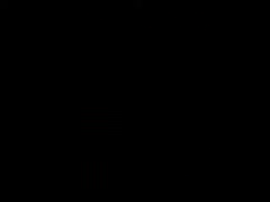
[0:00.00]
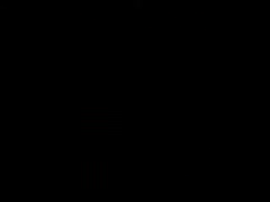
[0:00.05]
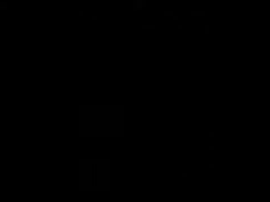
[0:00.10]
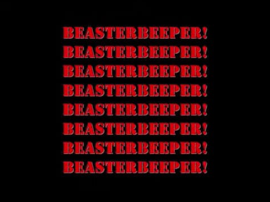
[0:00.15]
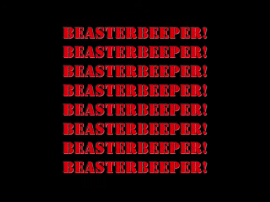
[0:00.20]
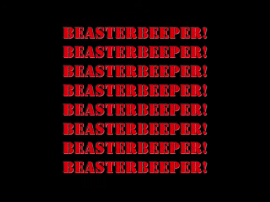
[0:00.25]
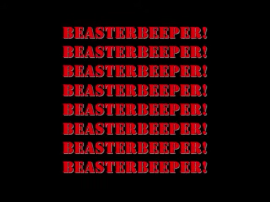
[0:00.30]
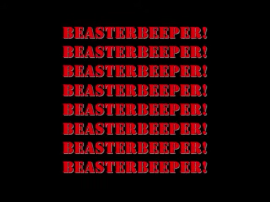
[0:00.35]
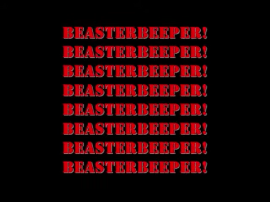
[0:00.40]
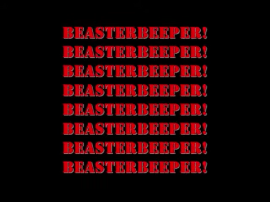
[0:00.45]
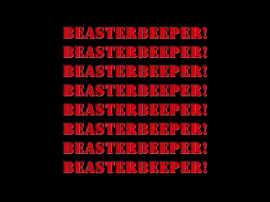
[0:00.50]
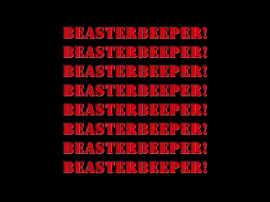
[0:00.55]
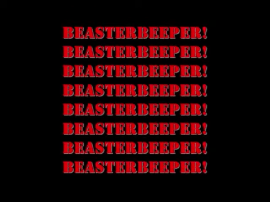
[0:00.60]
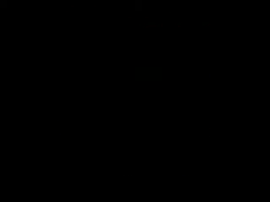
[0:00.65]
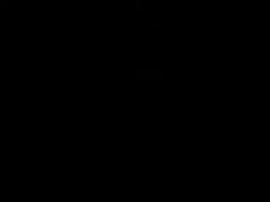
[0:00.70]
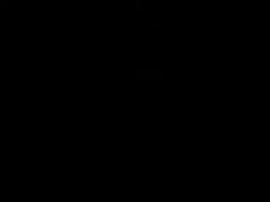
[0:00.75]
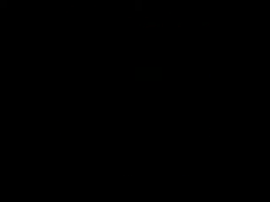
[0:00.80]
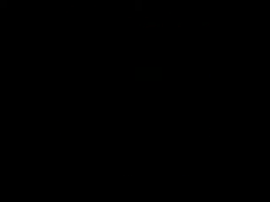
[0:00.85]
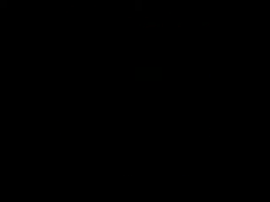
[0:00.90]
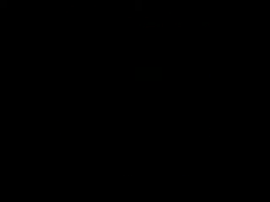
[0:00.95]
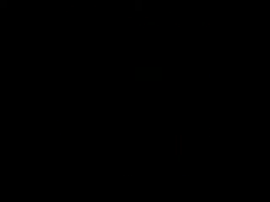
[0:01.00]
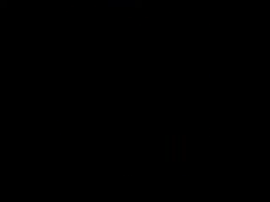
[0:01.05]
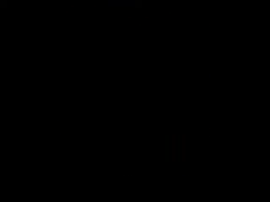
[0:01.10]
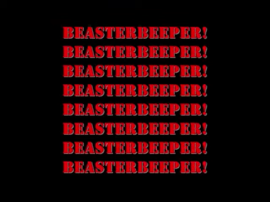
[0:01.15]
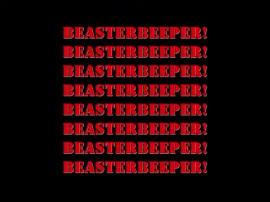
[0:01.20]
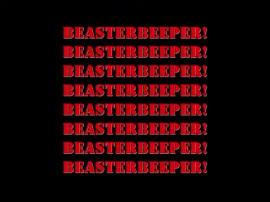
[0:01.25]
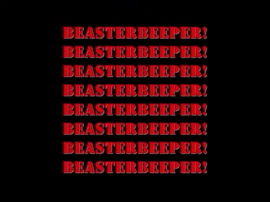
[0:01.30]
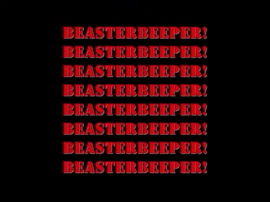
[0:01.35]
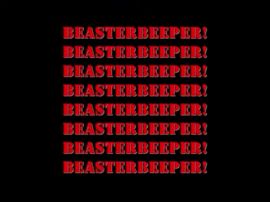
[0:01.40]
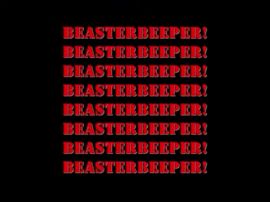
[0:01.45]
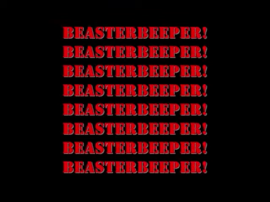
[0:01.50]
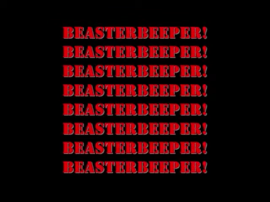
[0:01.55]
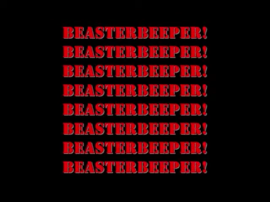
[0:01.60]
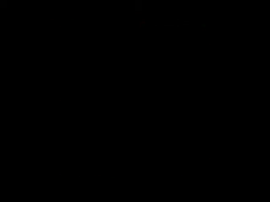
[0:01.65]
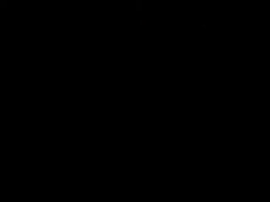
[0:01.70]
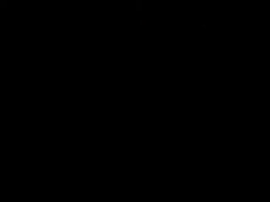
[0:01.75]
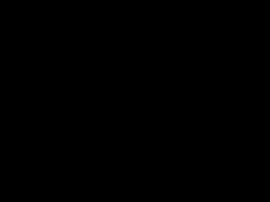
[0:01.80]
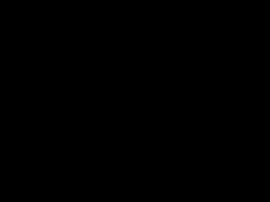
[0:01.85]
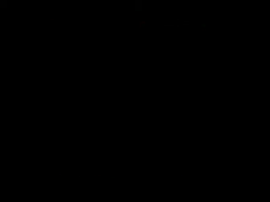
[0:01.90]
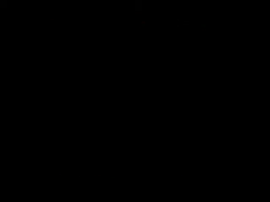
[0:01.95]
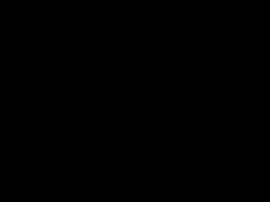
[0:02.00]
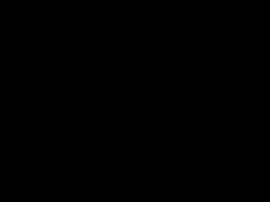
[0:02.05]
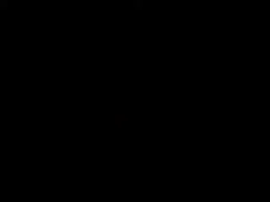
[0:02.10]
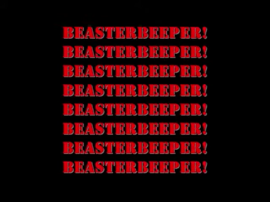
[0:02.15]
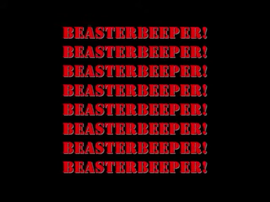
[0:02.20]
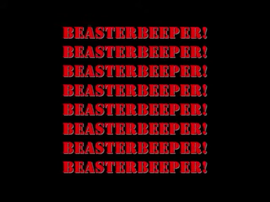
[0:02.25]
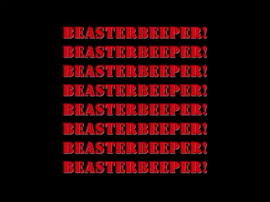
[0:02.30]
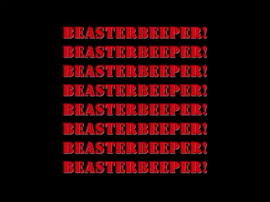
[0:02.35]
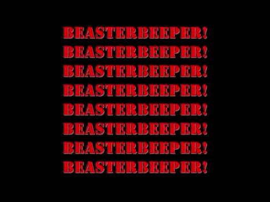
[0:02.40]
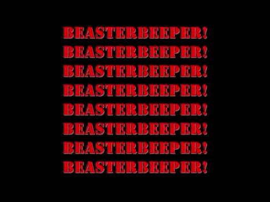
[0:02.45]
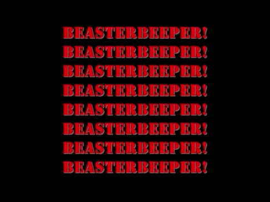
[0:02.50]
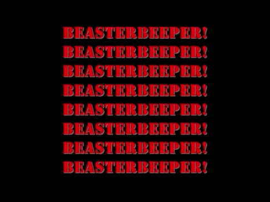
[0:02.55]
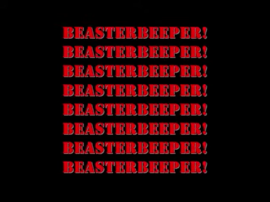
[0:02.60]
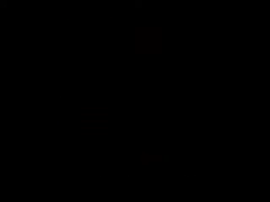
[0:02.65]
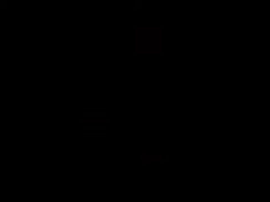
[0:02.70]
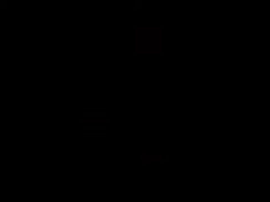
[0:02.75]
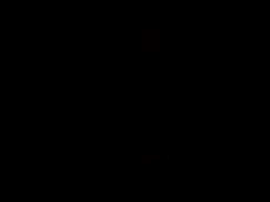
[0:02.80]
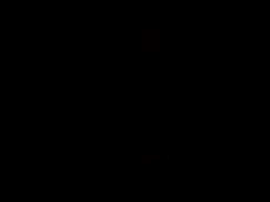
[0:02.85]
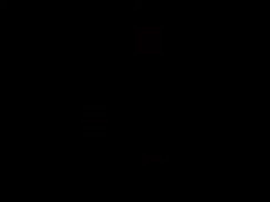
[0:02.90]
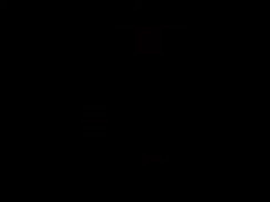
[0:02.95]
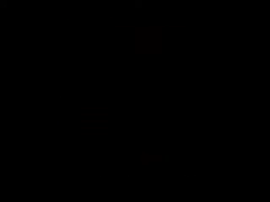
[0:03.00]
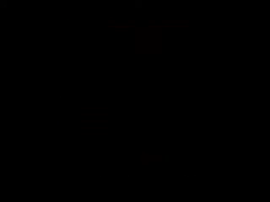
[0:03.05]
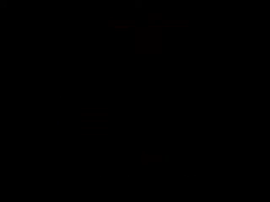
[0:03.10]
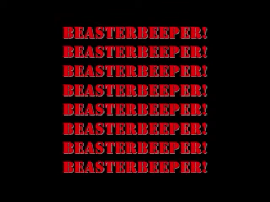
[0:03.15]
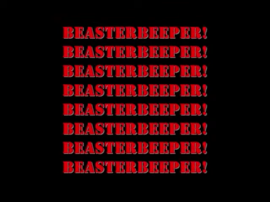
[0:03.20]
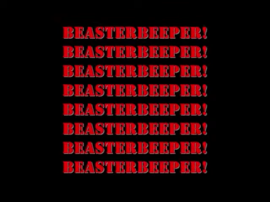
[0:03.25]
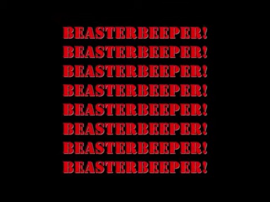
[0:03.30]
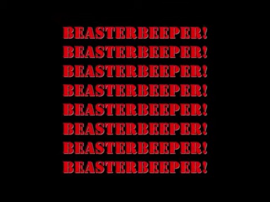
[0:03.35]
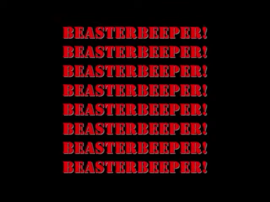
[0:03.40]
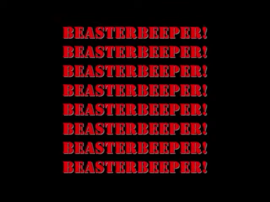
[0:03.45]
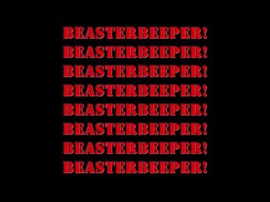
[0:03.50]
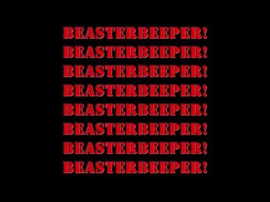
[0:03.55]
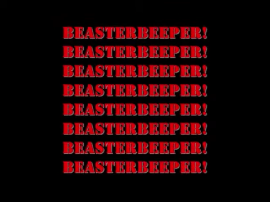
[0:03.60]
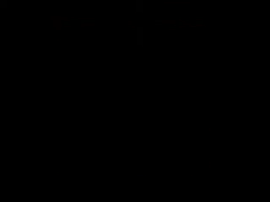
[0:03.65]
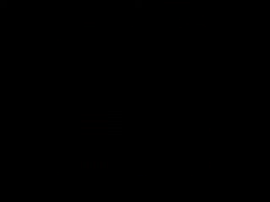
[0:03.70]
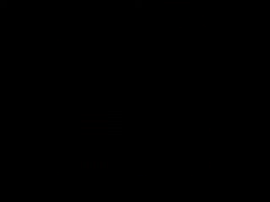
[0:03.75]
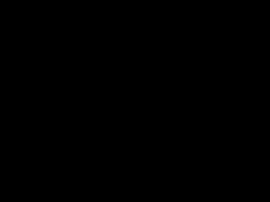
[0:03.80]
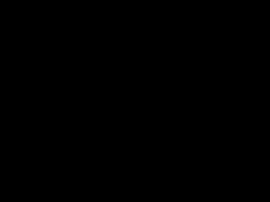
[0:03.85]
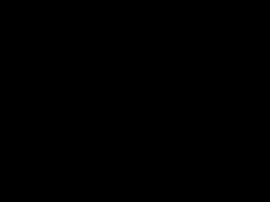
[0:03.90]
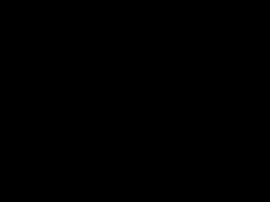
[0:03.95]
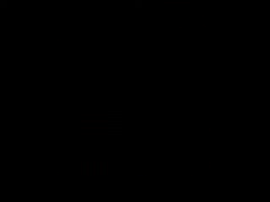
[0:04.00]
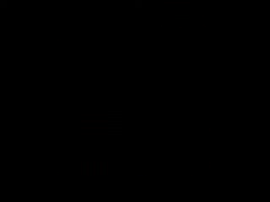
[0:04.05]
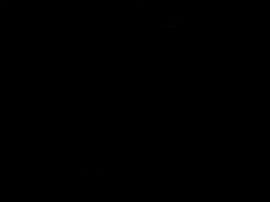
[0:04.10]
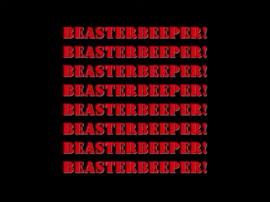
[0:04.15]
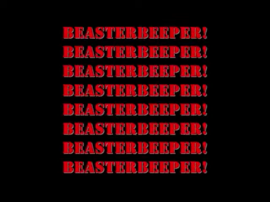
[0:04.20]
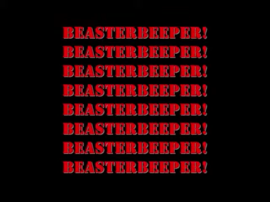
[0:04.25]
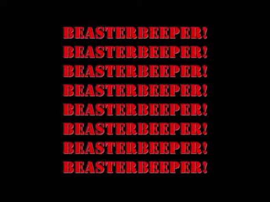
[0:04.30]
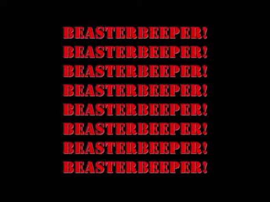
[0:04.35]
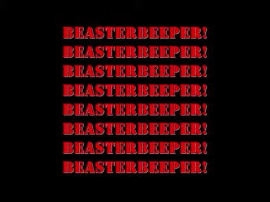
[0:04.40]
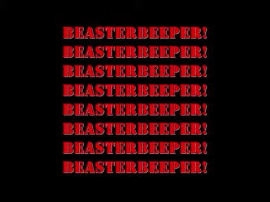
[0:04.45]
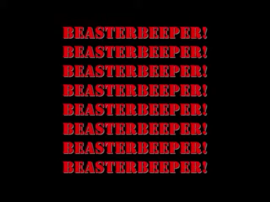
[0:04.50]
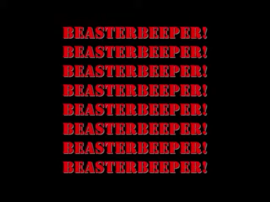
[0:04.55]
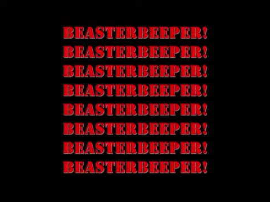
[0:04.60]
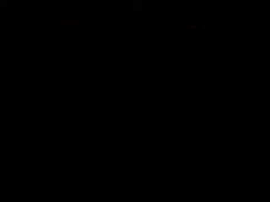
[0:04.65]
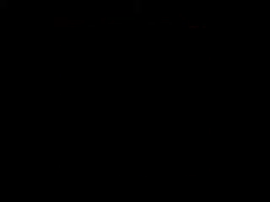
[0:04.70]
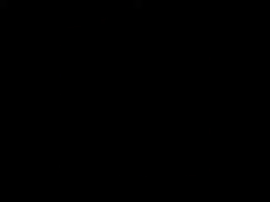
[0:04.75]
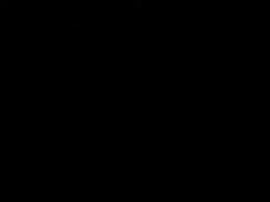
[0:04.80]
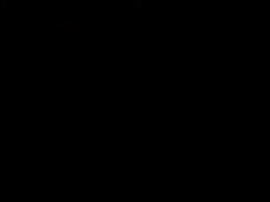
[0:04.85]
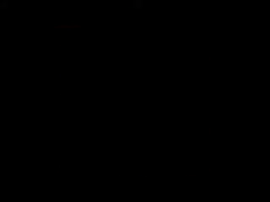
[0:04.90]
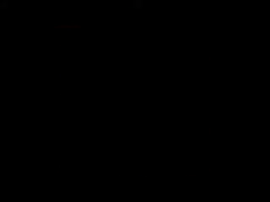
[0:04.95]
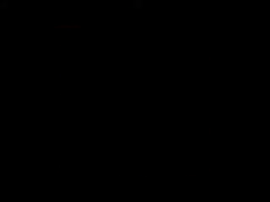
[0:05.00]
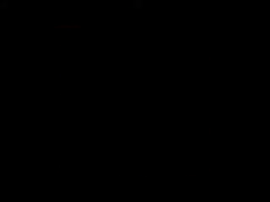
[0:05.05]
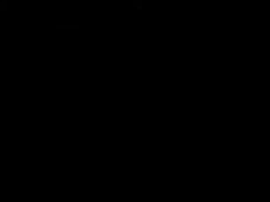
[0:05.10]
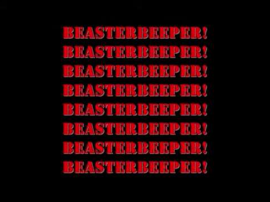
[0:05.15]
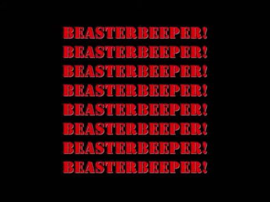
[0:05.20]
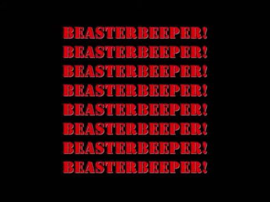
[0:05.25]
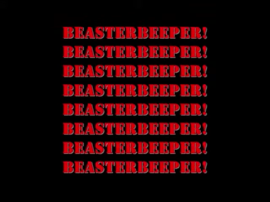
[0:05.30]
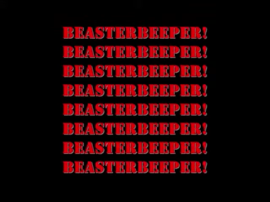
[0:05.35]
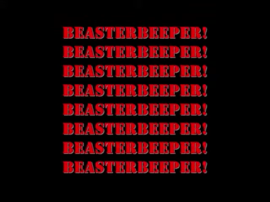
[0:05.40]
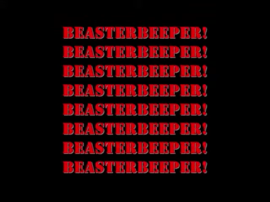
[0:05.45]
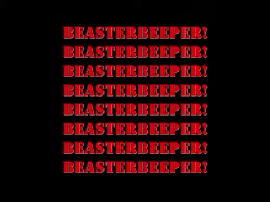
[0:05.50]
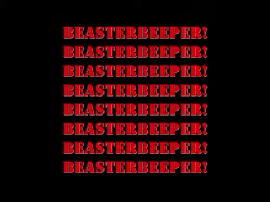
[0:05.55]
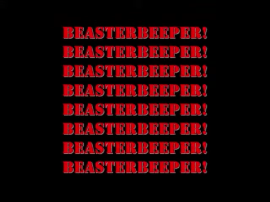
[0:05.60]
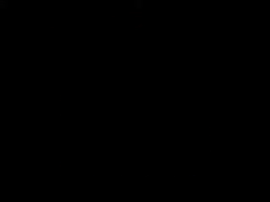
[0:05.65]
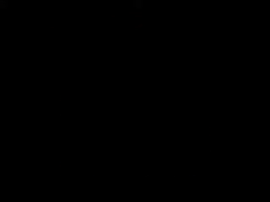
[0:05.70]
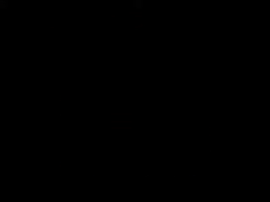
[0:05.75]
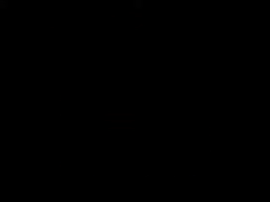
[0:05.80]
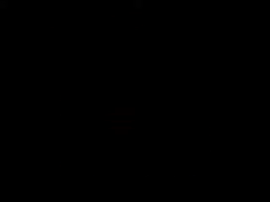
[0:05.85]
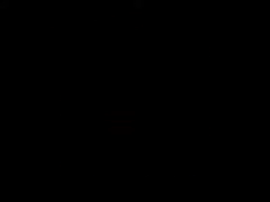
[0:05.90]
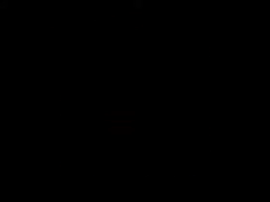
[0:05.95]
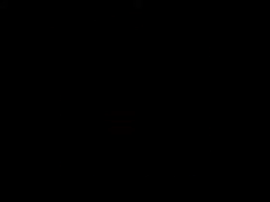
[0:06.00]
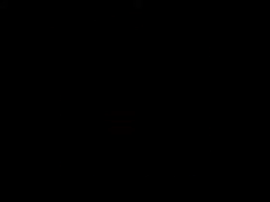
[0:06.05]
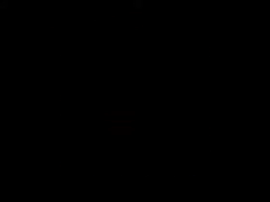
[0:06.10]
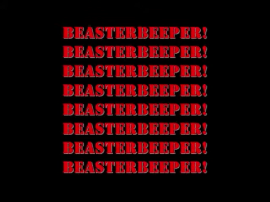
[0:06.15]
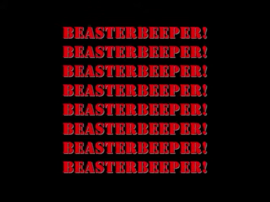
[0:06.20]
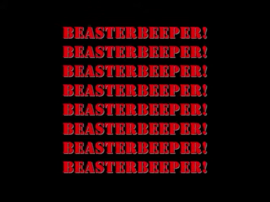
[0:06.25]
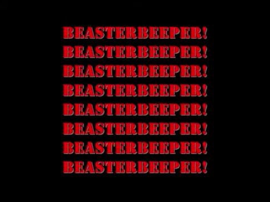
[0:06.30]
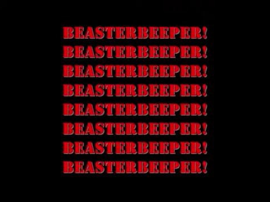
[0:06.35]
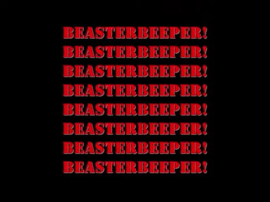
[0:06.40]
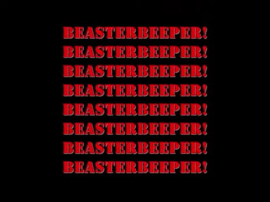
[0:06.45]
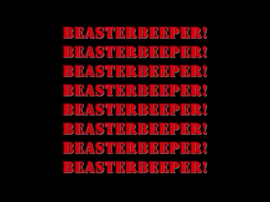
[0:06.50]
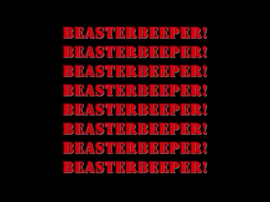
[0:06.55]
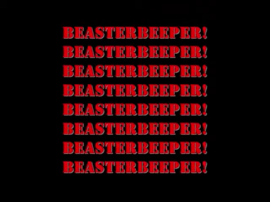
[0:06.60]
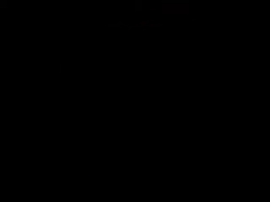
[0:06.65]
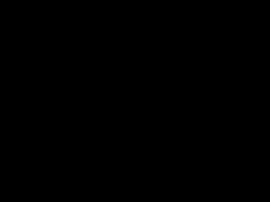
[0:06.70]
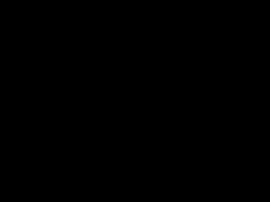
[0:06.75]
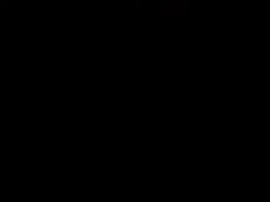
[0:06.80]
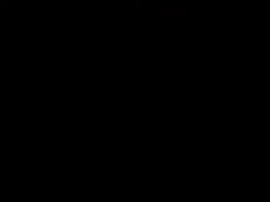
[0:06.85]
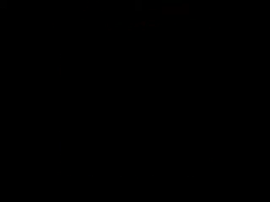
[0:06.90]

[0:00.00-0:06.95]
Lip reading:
Nobody's mouth can be seen.